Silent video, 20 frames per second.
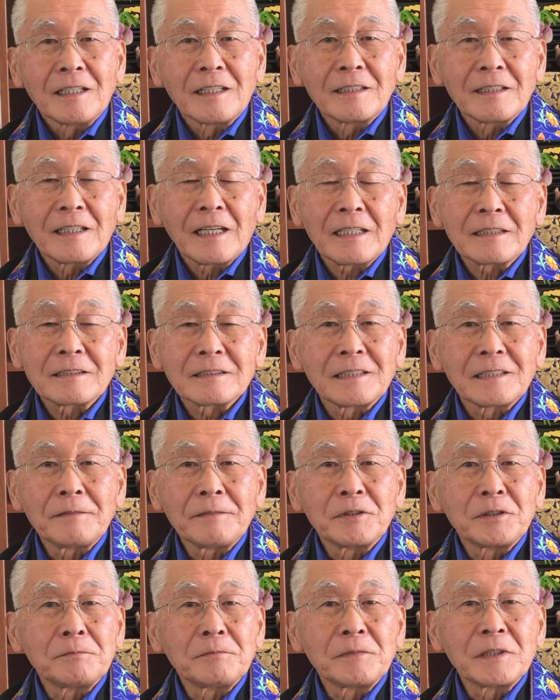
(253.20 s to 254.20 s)
And that
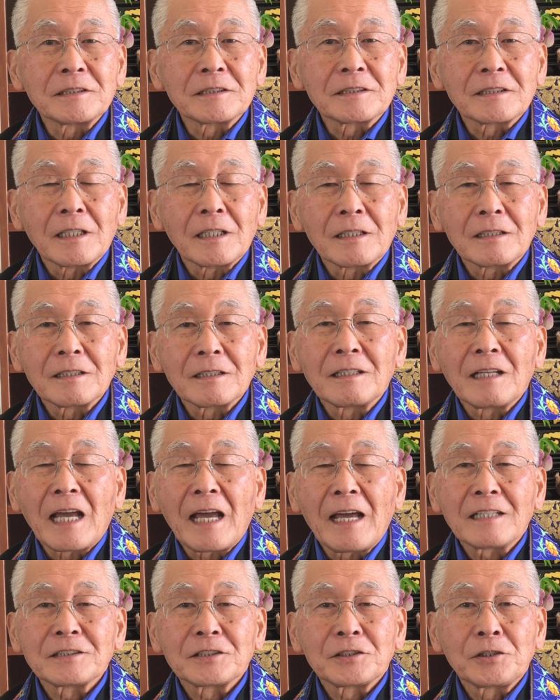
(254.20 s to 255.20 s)
statement means that
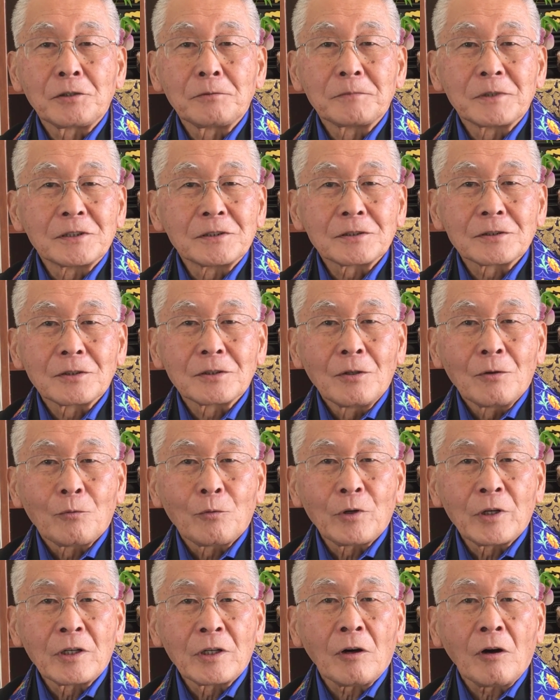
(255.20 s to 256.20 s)
as humans,
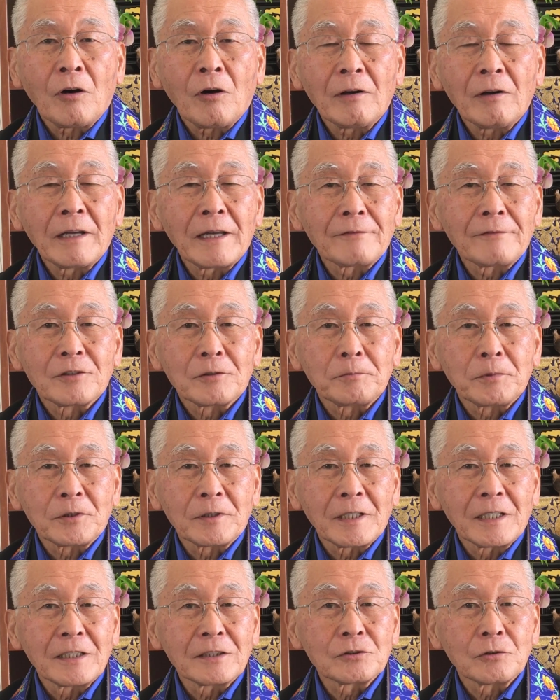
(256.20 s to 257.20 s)
we all have the
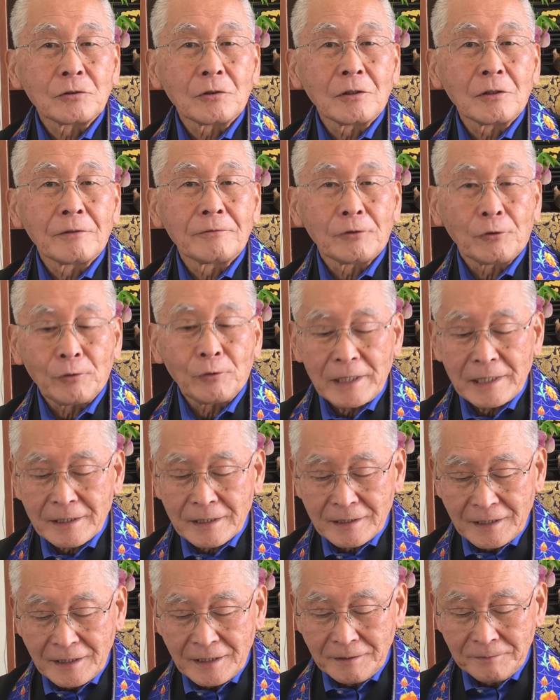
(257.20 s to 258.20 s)
potential of
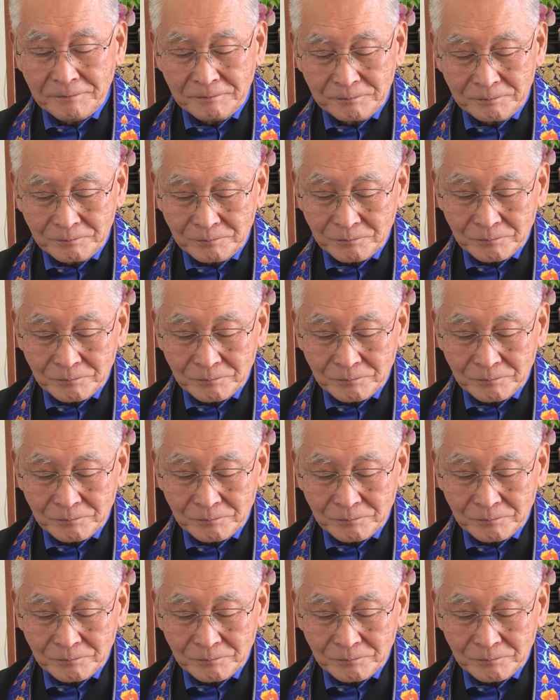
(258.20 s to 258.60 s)
awakening.